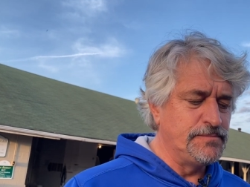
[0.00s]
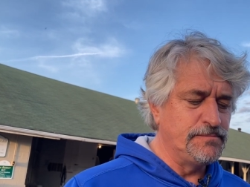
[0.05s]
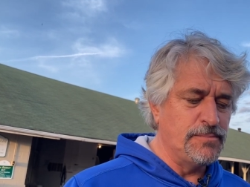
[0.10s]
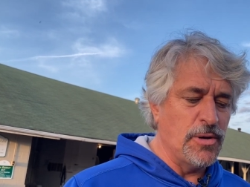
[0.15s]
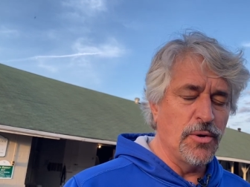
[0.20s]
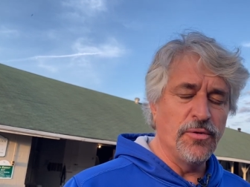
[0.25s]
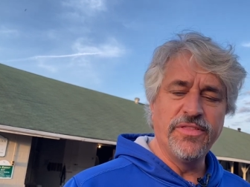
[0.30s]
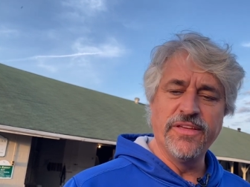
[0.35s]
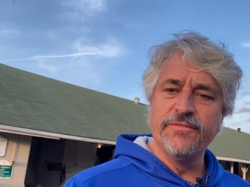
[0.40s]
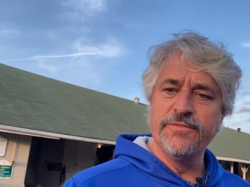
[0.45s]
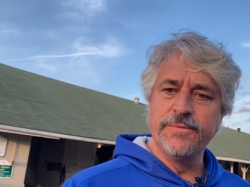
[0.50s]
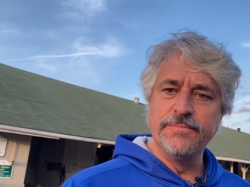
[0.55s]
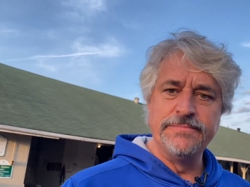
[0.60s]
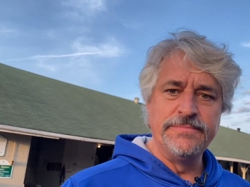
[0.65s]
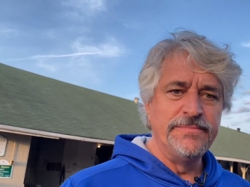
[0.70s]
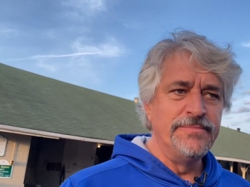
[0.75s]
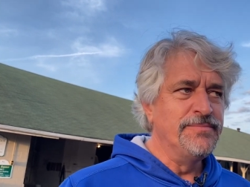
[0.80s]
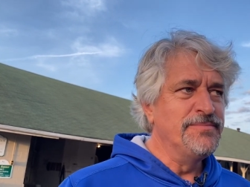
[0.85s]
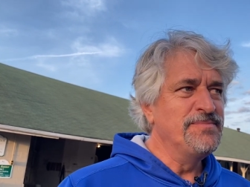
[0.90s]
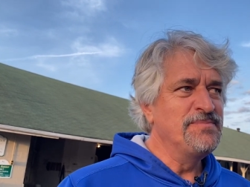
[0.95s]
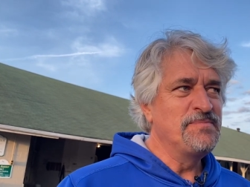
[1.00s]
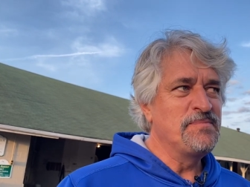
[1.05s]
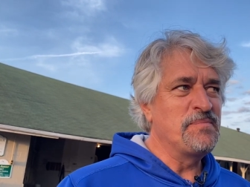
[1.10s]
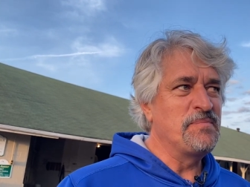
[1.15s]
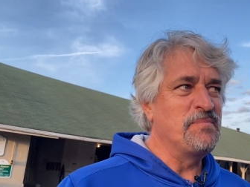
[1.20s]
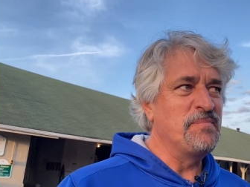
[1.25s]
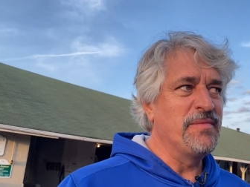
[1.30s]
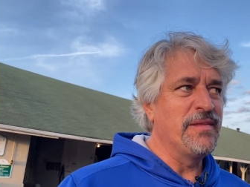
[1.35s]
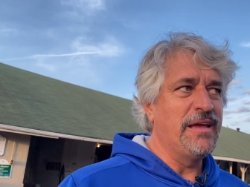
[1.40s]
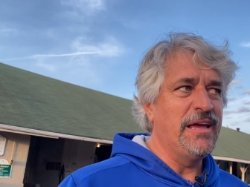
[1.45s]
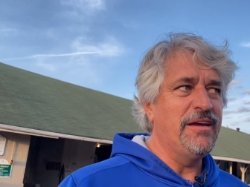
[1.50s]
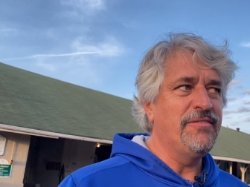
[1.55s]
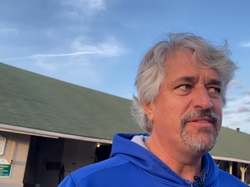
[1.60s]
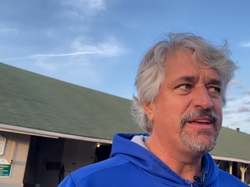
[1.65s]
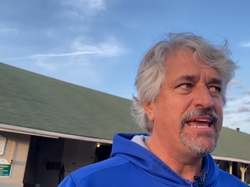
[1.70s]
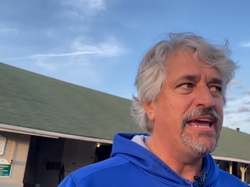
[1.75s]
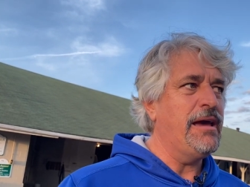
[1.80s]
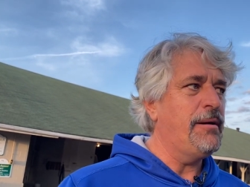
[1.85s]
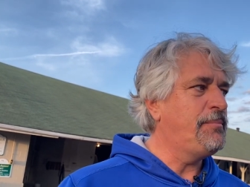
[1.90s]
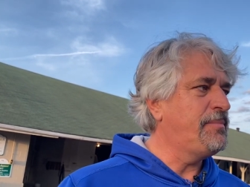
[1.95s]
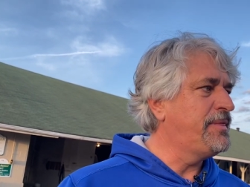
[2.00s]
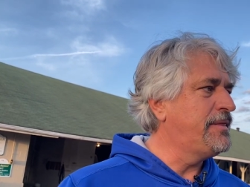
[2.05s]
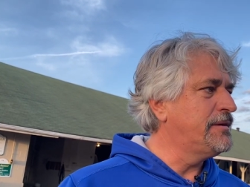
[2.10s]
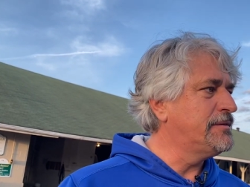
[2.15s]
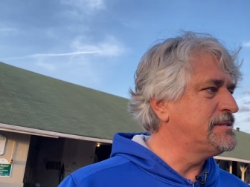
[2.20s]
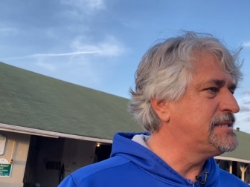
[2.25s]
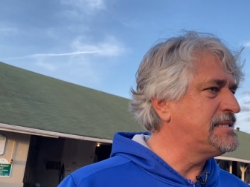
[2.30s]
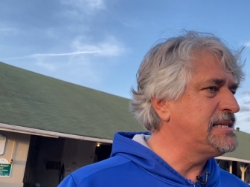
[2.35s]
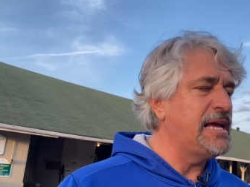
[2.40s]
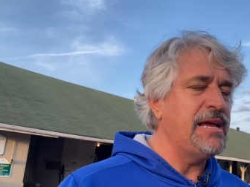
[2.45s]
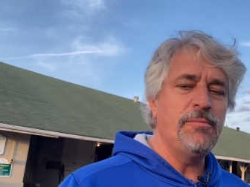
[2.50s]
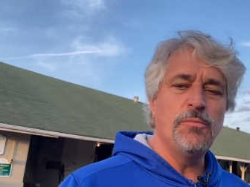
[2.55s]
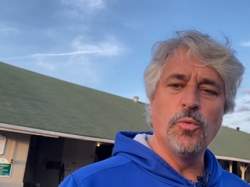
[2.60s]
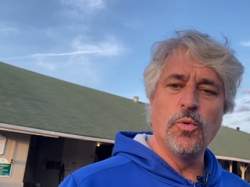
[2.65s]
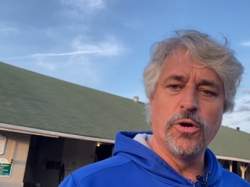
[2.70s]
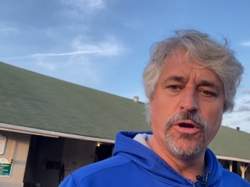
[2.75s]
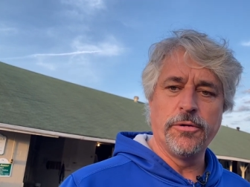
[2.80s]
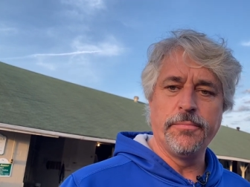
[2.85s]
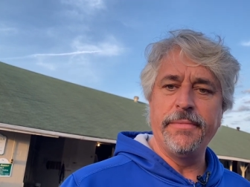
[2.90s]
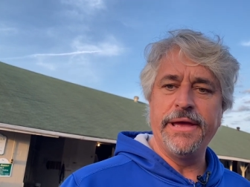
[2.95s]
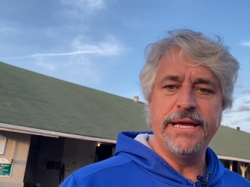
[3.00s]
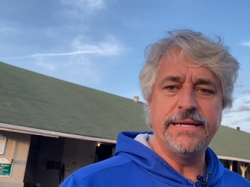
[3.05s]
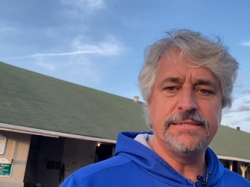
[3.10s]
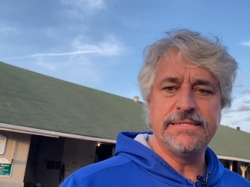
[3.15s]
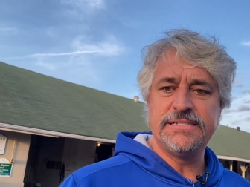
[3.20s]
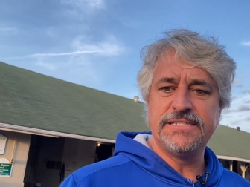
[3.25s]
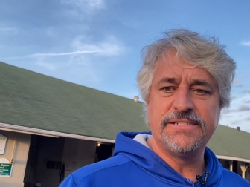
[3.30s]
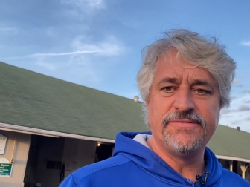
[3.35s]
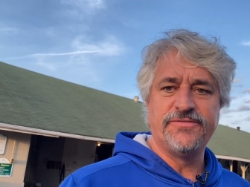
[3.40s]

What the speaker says: Both of them have kept their same workmates